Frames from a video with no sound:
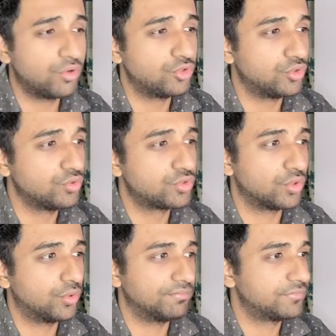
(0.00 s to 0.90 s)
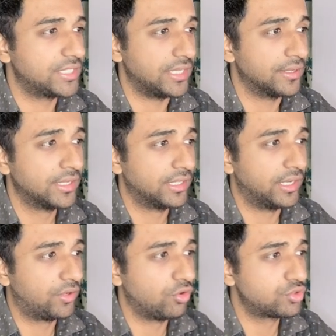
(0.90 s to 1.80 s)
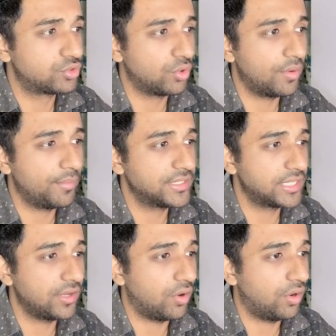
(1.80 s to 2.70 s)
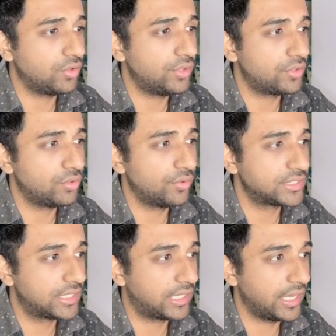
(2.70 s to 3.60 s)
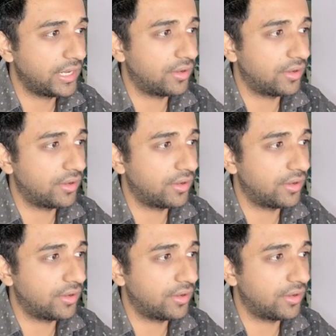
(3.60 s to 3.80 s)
to choose. So see, it looks so amazing. All you need to do is click